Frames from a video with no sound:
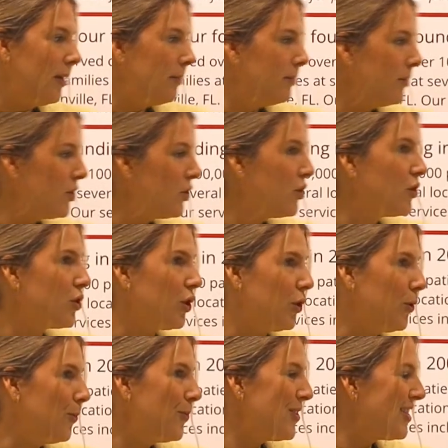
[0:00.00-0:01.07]

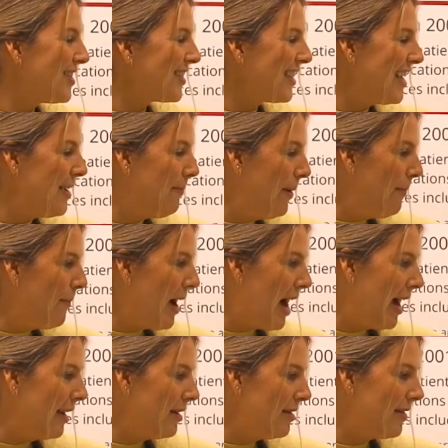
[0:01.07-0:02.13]
scoops, keep in
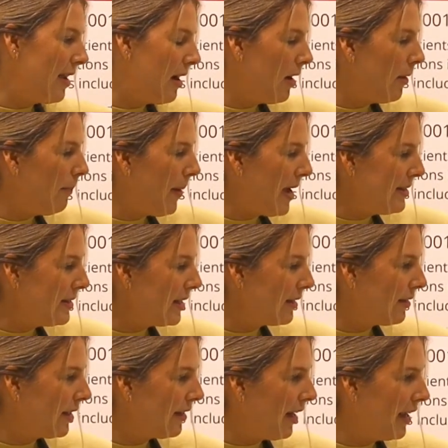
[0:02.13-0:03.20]
mind they're
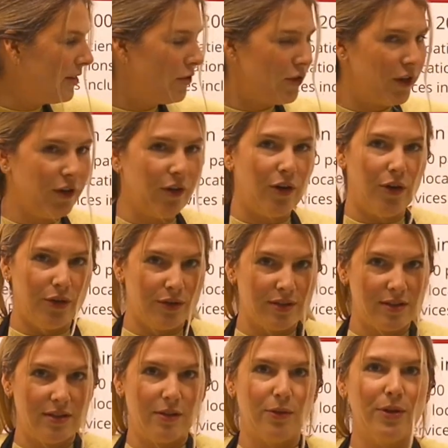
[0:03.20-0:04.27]
basically like
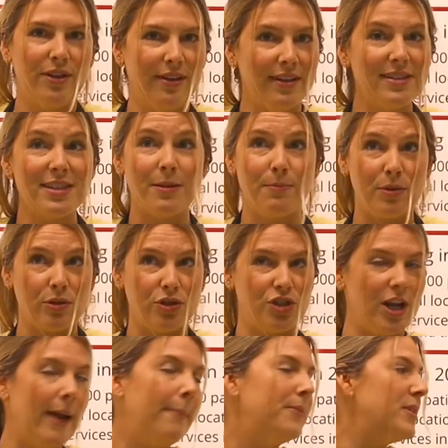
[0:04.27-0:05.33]
circles, really simple
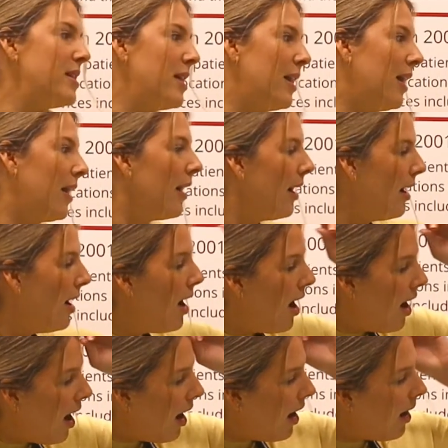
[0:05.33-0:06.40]
shapes here.
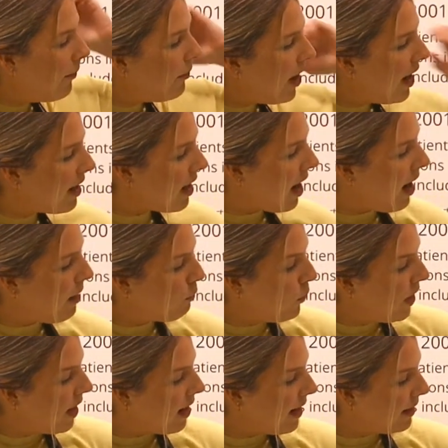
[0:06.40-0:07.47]
And
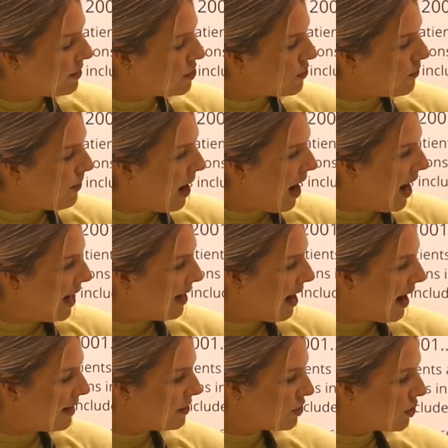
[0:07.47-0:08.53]
when I do mine,
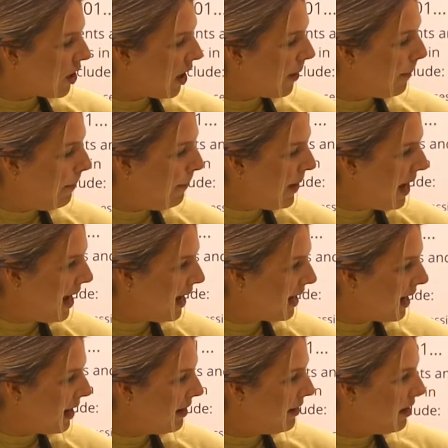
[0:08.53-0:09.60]
I start big
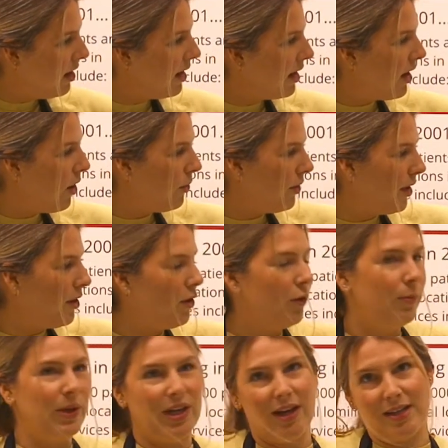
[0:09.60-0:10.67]
and then I go little,
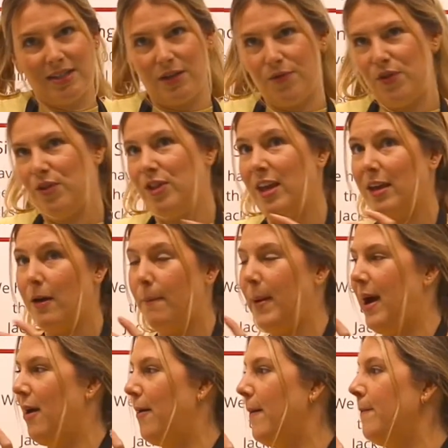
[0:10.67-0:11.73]
because if you think
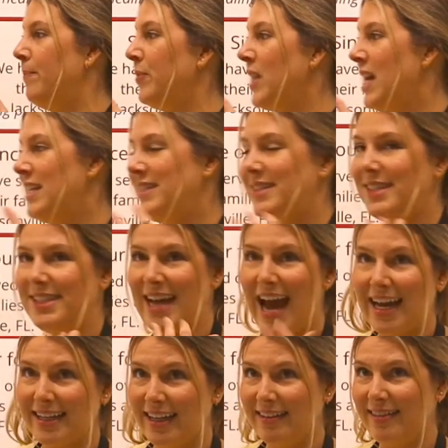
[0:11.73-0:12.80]
about
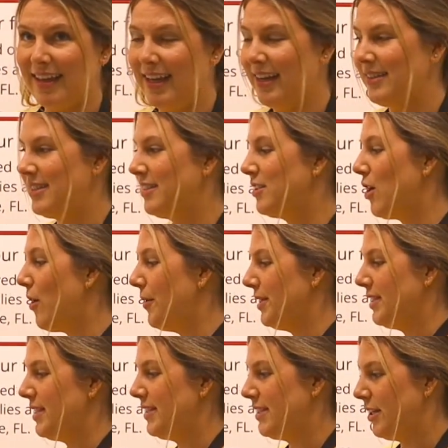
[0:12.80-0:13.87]
stacking things, it's always
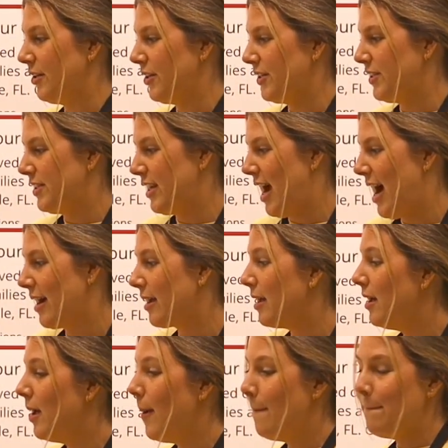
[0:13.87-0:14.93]
easier to stack
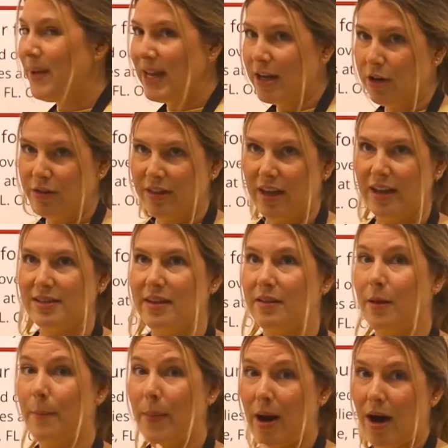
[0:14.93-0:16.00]
bigger things at the
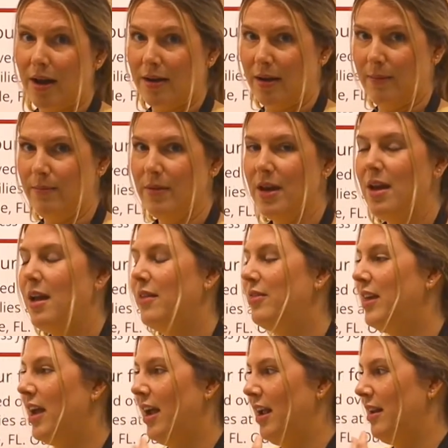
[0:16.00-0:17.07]
bottom
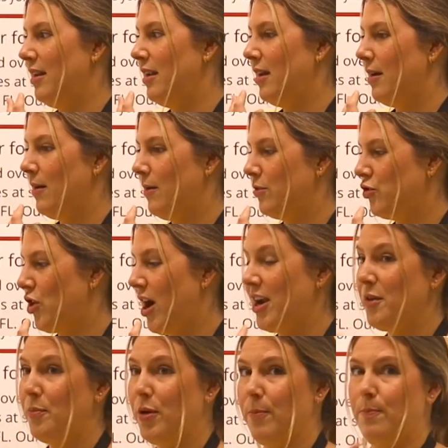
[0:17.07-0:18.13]
than trying to
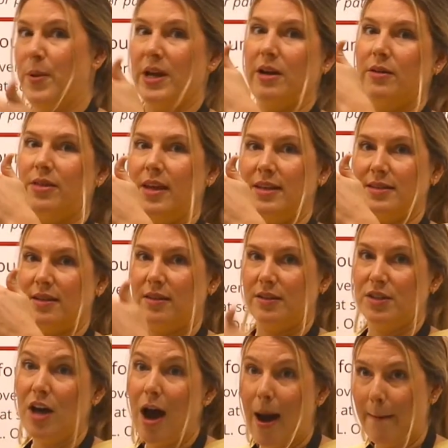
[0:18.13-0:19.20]
put bigger things at the
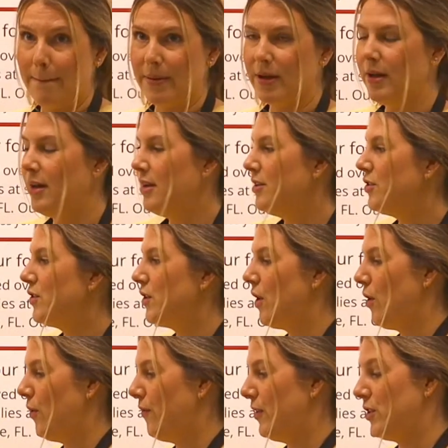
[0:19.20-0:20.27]
top.
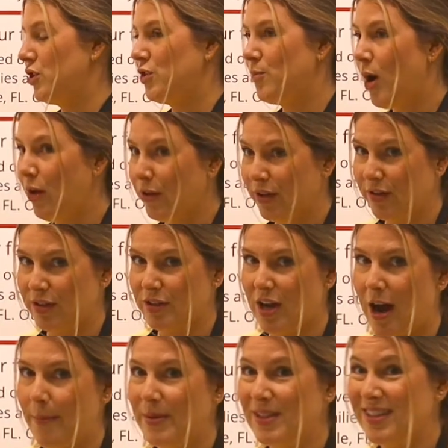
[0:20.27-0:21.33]
So if it's smaller at the
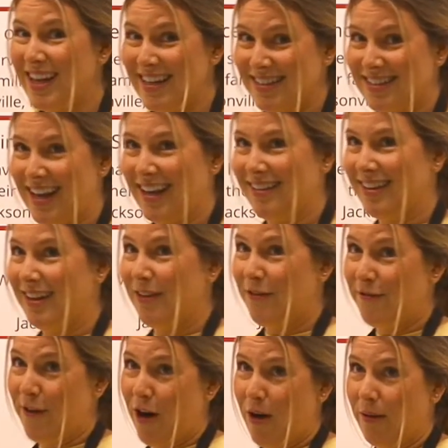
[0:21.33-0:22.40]
top, it's less likely to
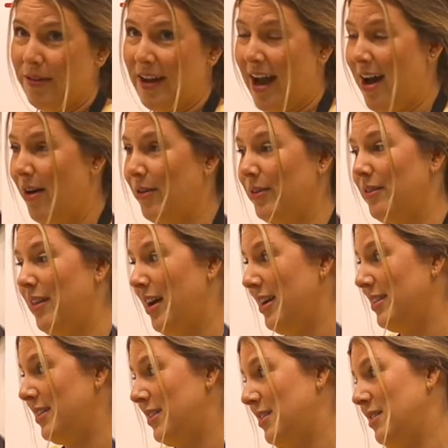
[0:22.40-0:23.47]
fall down,
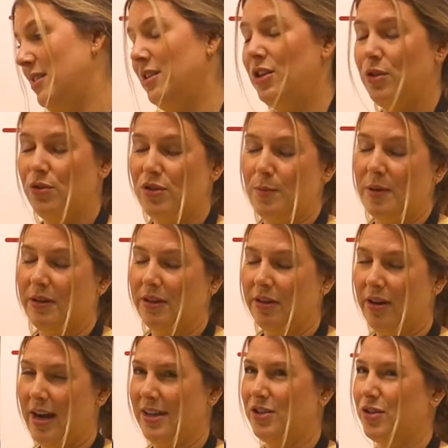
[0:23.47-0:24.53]
thus you spilling your
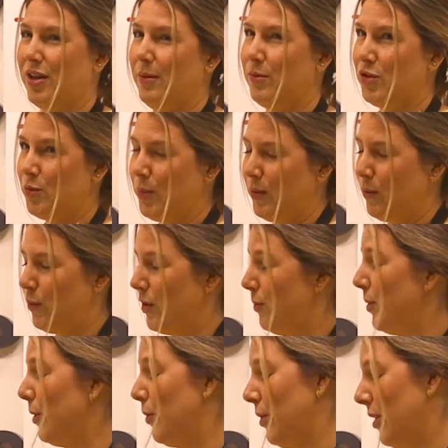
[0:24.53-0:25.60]
ice cream, which would
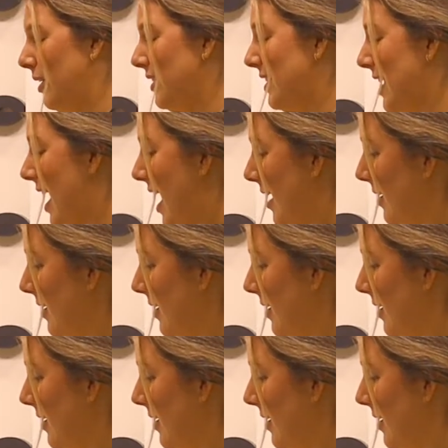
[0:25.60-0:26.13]
be really sad.